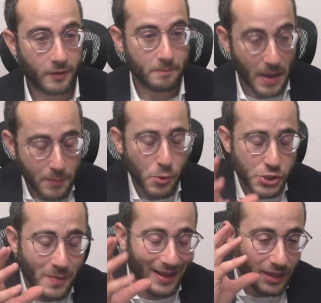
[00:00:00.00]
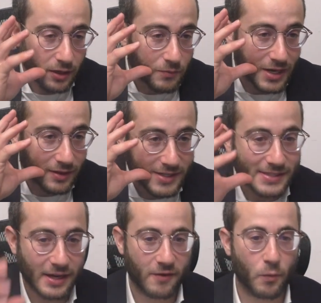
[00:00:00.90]
maybe we should be a little
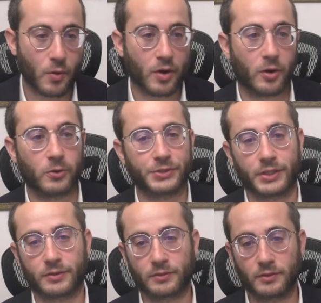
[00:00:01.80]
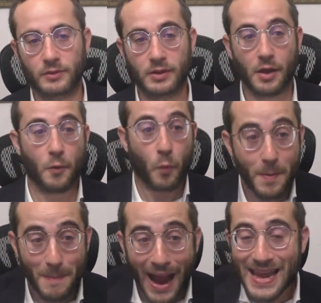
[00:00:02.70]
realistic of where we're holding. We
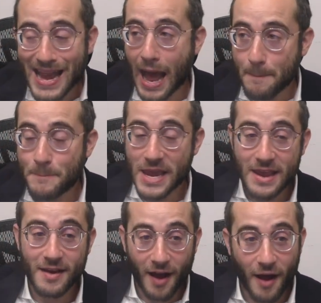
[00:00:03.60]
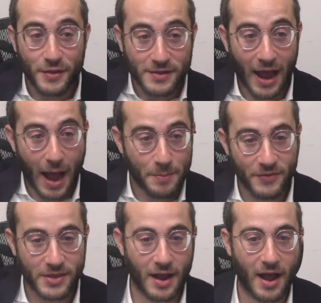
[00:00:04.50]
might not be on the top of
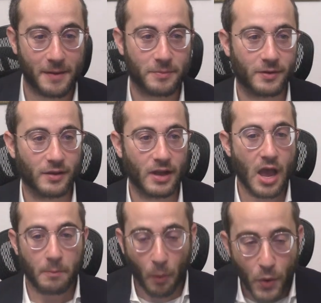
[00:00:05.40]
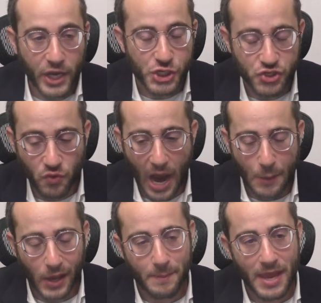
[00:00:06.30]
the top, but we could try.
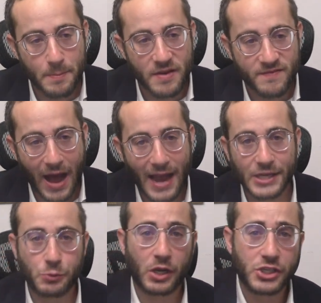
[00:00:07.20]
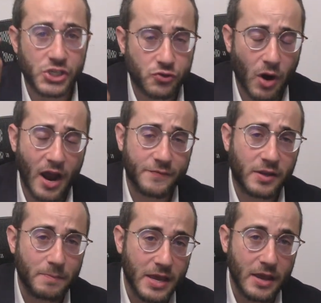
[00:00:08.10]
We could be a mevakesh. We could strive to
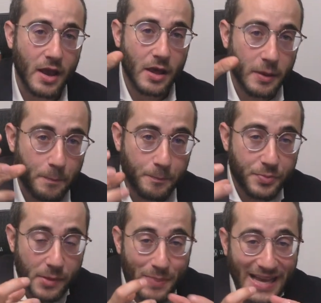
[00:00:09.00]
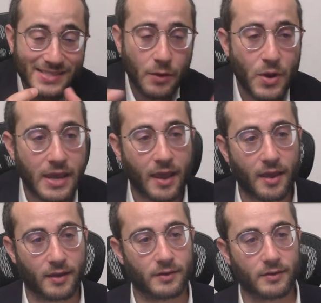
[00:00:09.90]
be the, the best that we
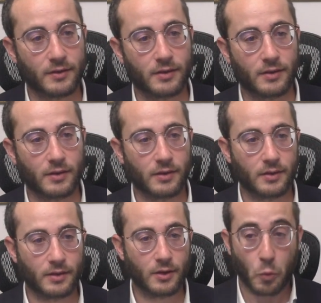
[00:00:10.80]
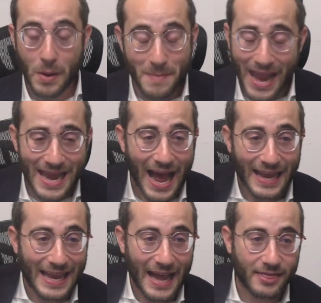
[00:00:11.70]
can. We may
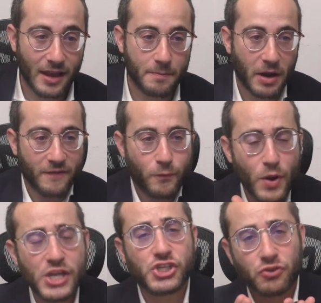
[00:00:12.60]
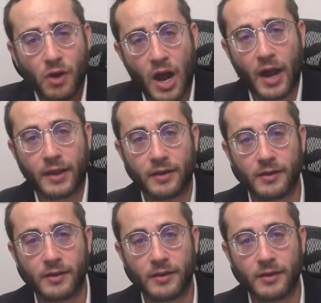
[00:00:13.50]
not get there, but if we try,